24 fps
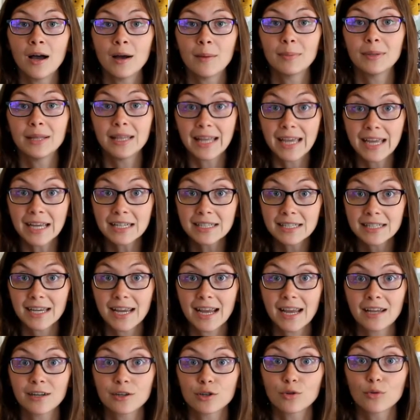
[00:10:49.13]
plant
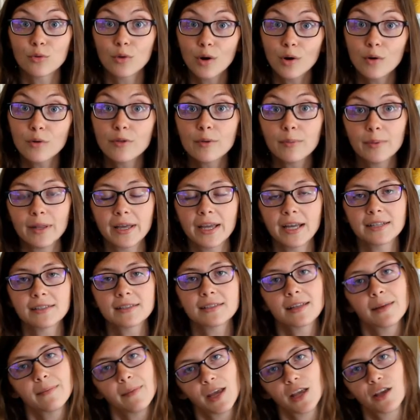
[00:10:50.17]
and grow the plants
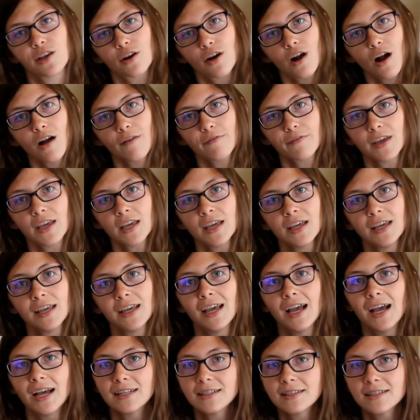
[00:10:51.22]
that make your coffee
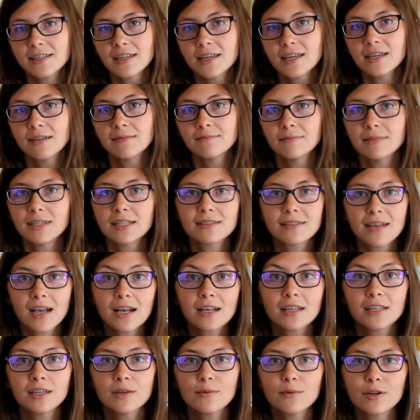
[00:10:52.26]
and see
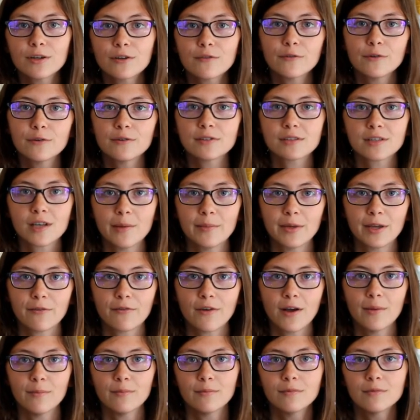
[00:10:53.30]
exactly where your food is coming
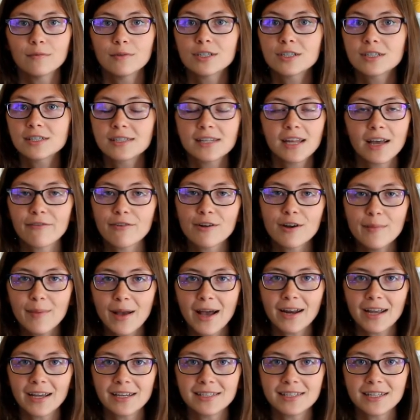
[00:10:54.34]
from, which is never a bad
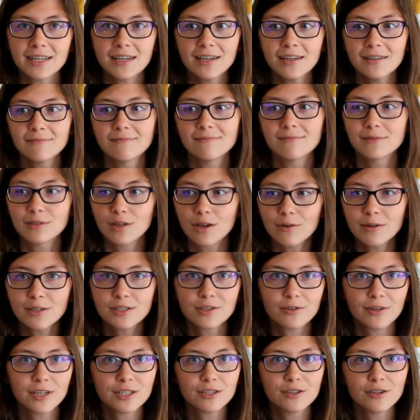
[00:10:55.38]
idea. It's always
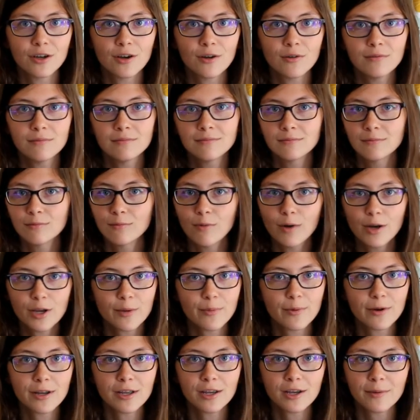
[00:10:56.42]
great to know what you're
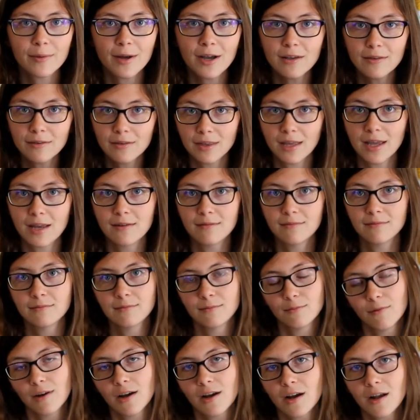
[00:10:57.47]
putting in your mouth and
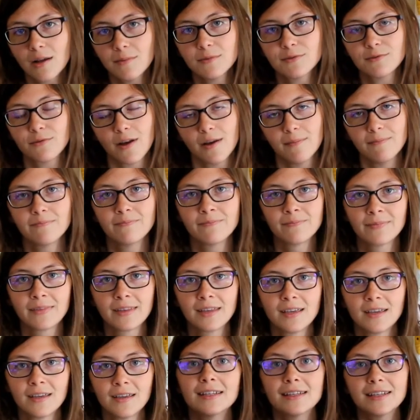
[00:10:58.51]
where it comes from.
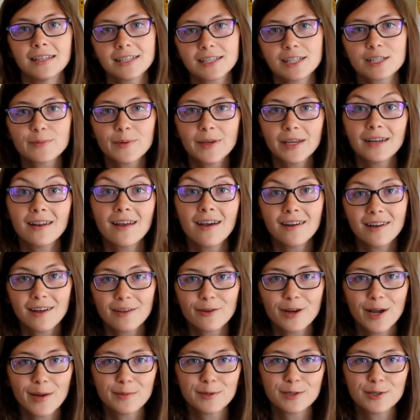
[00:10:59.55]
This has been
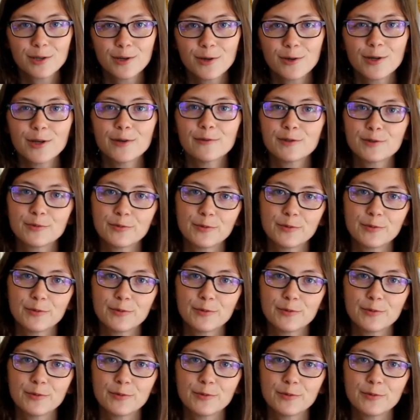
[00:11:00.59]
another episode of